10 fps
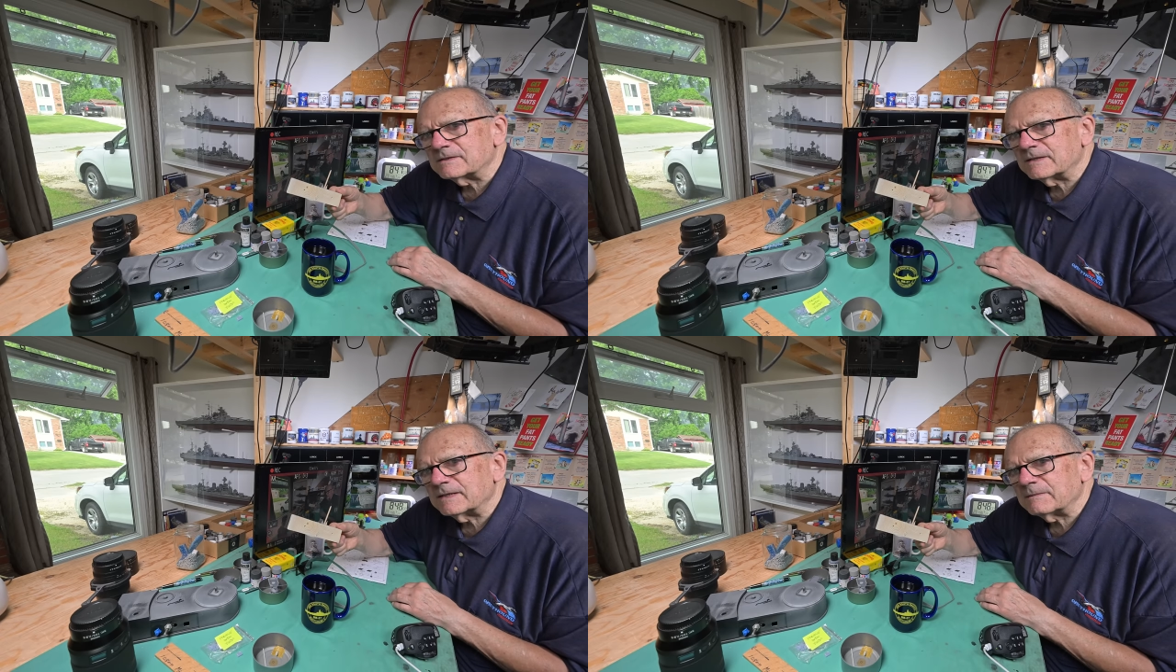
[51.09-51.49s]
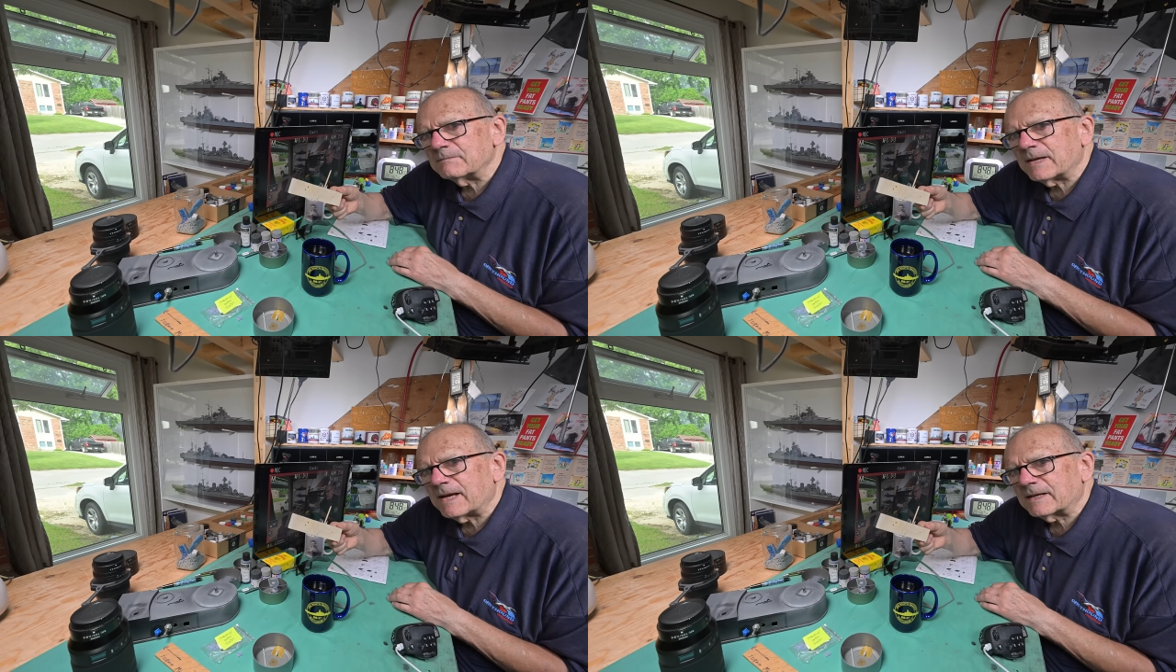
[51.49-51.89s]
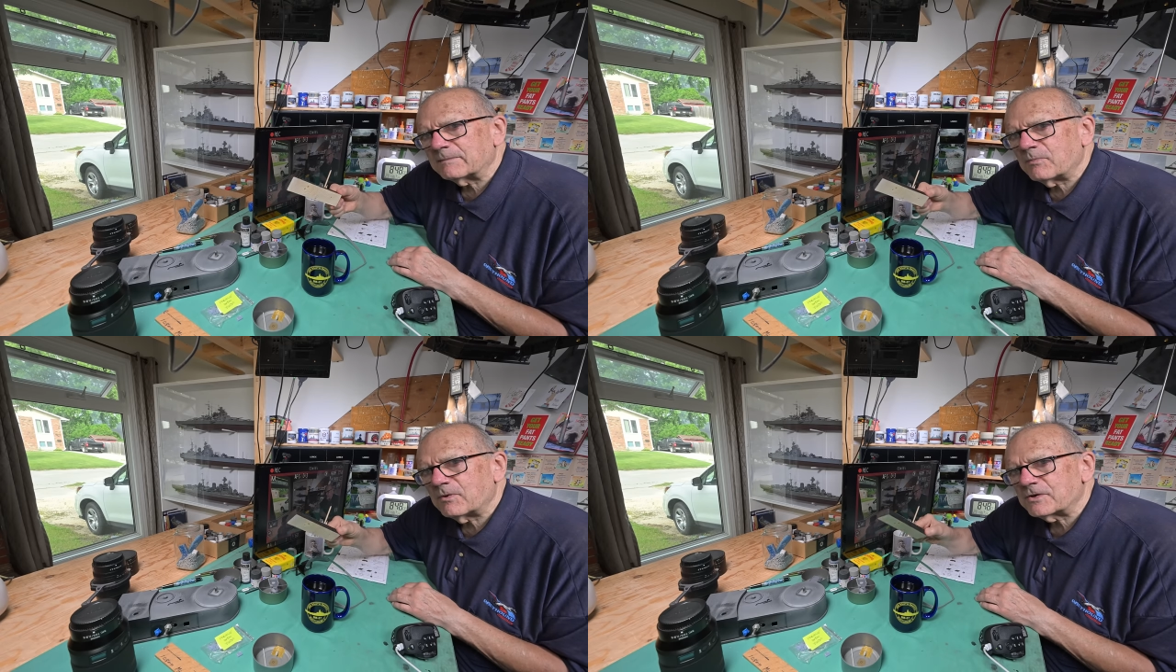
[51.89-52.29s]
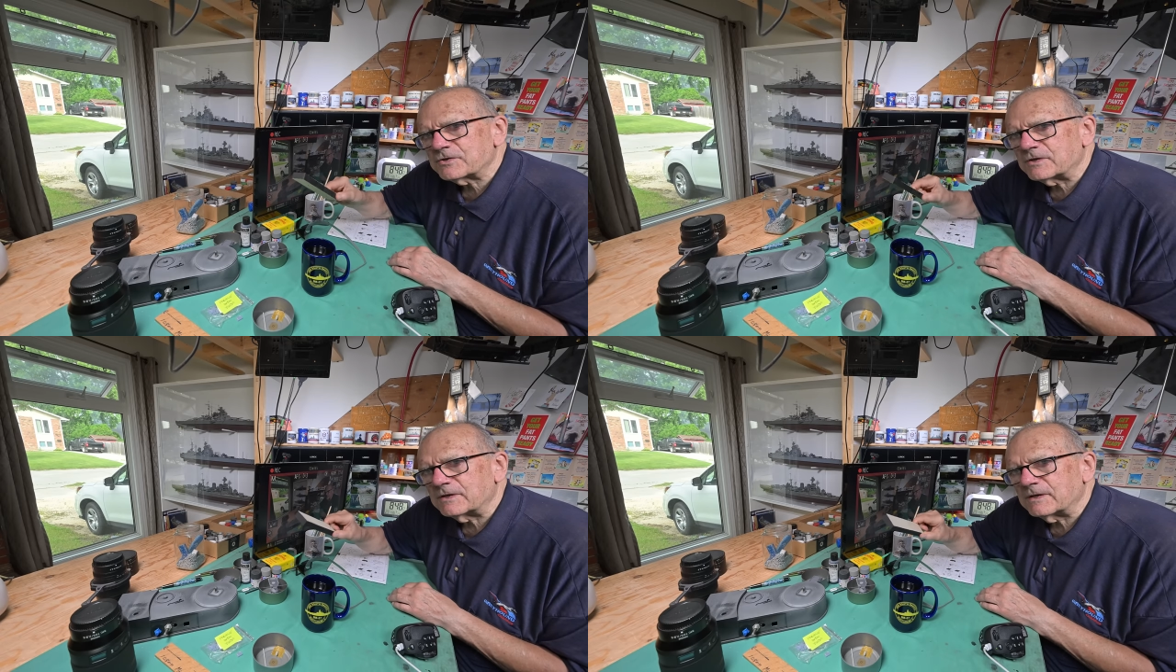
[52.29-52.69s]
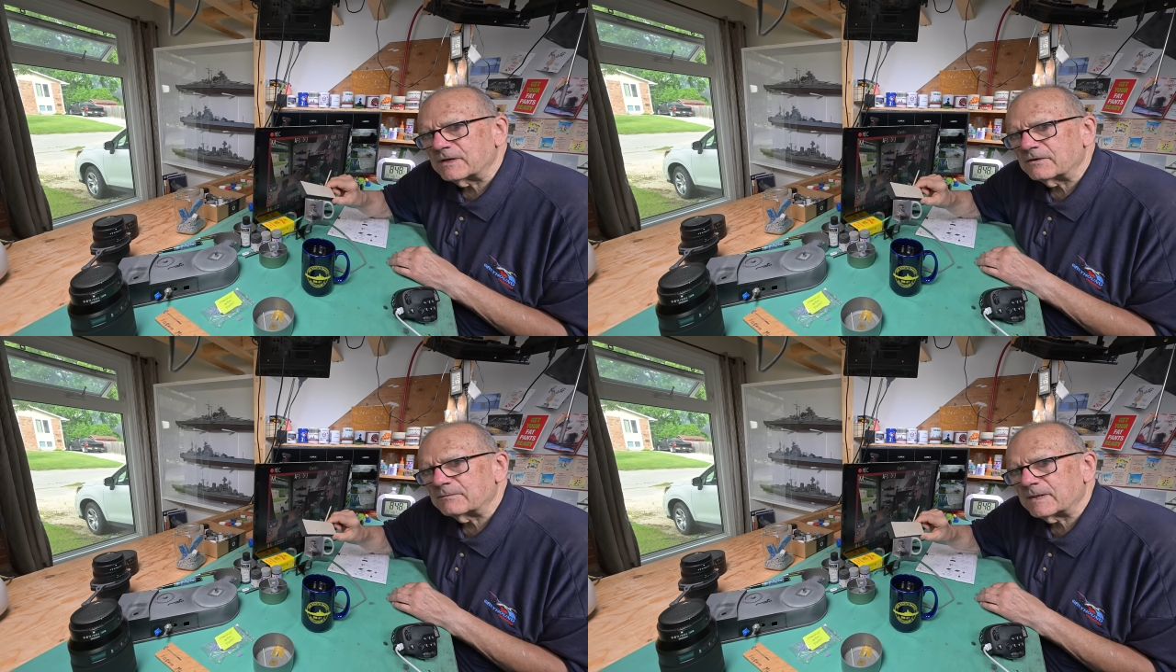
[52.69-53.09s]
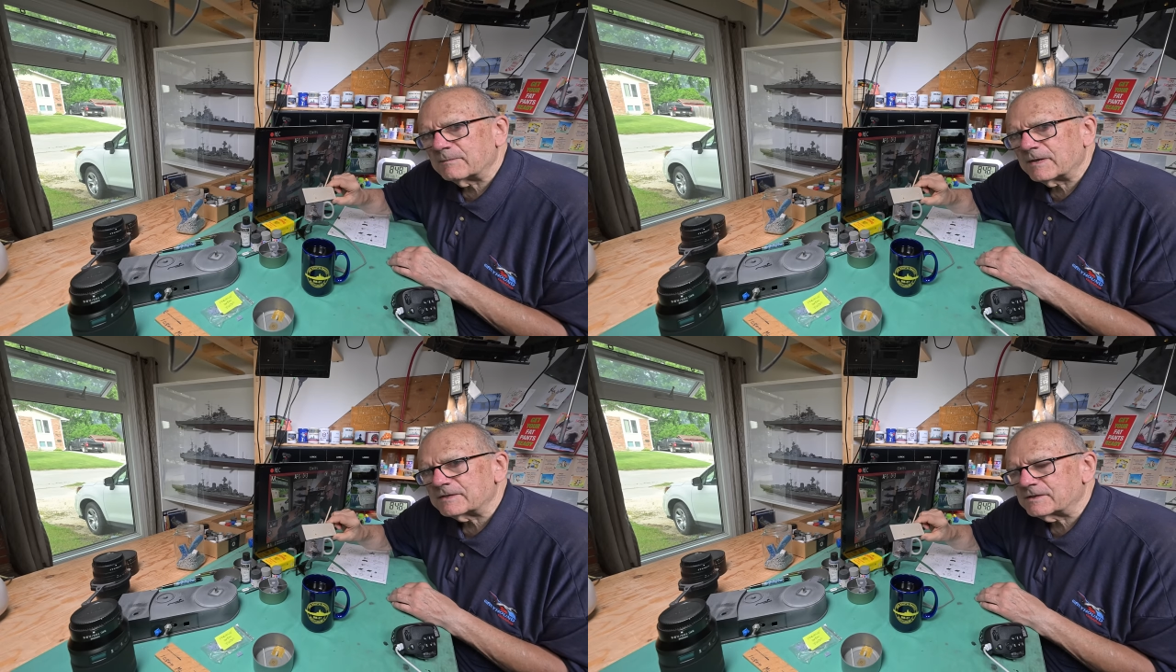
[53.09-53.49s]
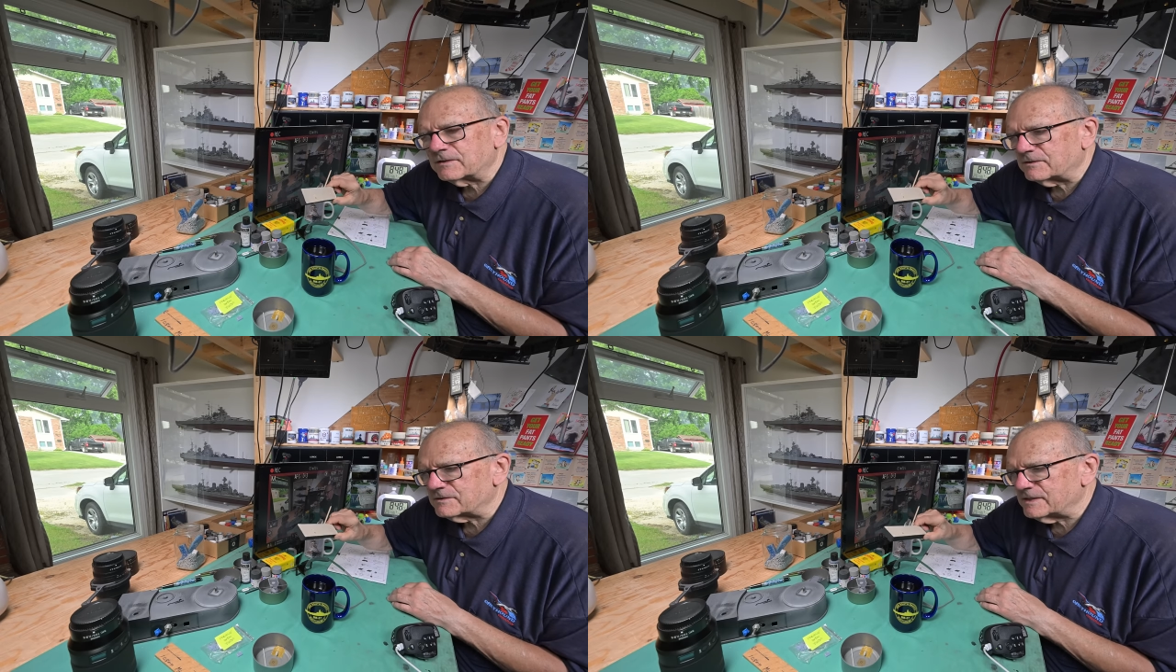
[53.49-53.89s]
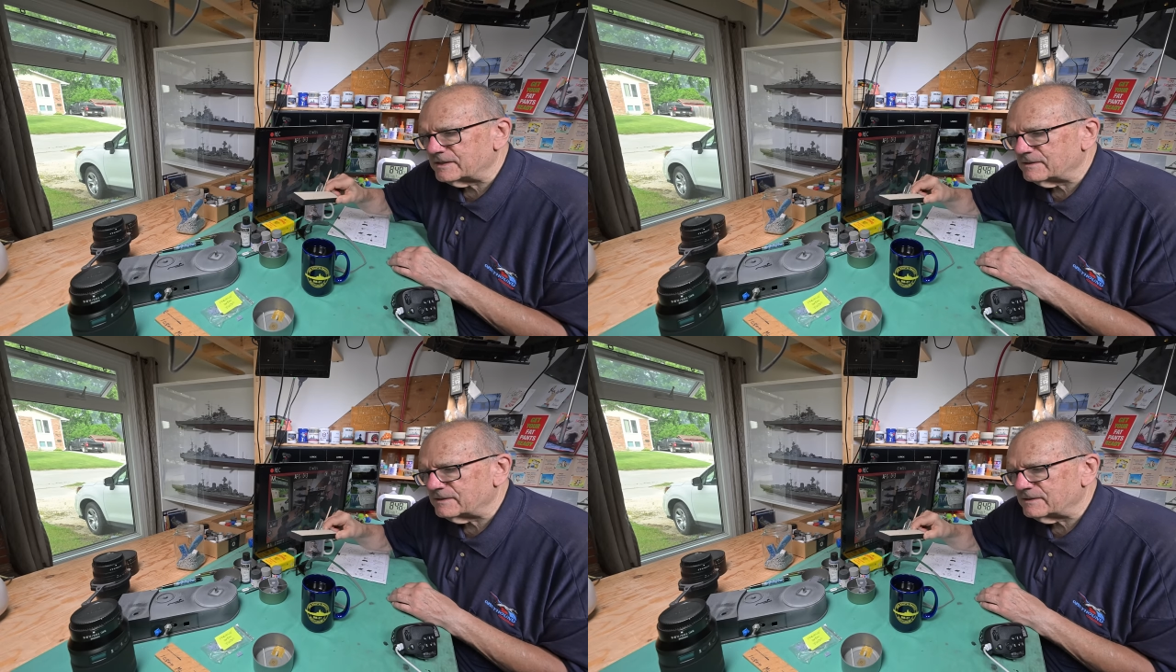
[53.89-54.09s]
the back portion of my bicycle seat.